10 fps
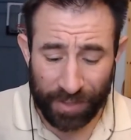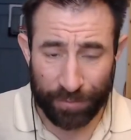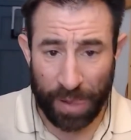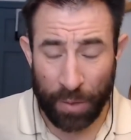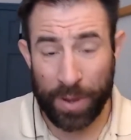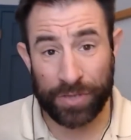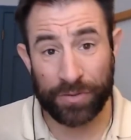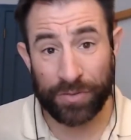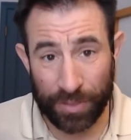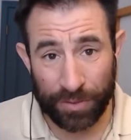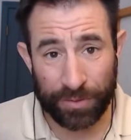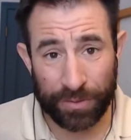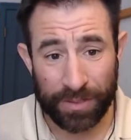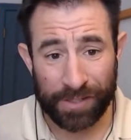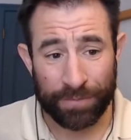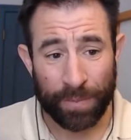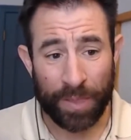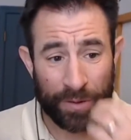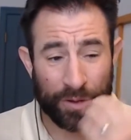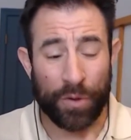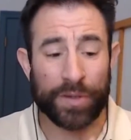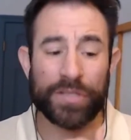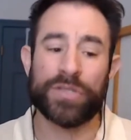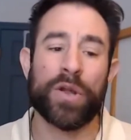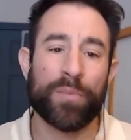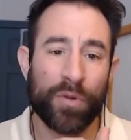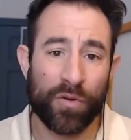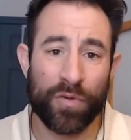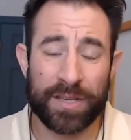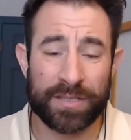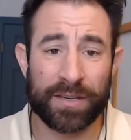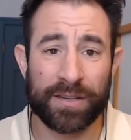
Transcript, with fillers: And when you do, you're going to start progressing